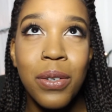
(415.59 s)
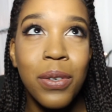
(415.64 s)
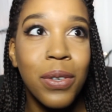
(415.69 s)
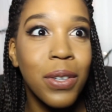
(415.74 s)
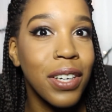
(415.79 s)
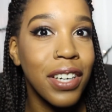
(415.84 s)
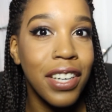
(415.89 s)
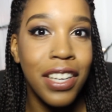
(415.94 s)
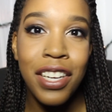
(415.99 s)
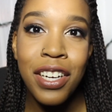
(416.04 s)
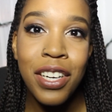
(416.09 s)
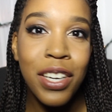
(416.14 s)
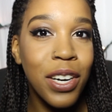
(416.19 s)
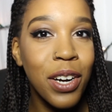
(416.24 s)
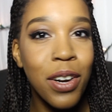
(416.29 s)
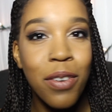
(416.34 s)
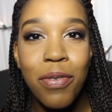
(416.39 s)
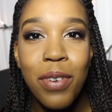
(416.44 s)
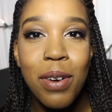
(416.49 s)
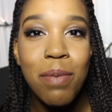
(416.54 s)
or
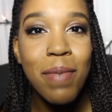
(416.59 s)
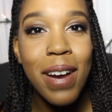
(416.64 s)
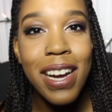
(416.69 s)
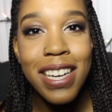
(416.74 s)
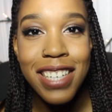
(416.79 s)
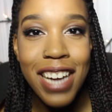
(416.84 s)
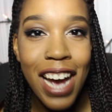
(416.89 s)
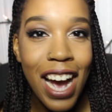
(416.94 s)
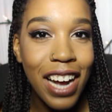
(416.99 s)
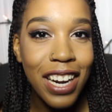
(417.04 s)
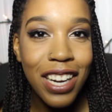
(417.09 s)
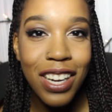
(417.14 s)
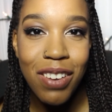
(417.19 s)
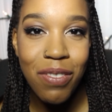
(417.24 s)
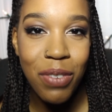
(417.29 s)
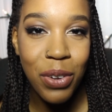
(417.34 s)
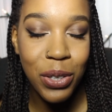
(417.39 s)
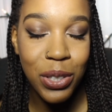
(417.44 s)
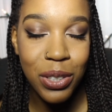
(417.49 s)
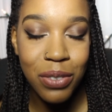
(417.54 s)
hear from my dad in
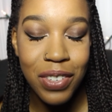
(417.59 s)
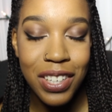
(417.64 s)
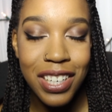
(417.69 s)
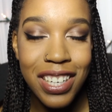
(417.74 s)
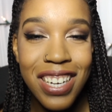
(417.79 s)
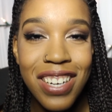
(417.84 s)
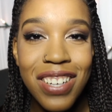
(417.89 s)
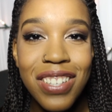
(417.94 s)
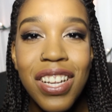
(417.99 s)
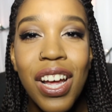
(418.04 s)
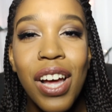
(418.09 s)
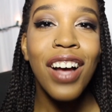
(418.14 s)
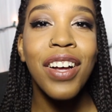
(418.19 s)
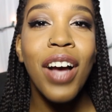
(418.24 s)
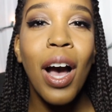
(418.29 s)
future videos.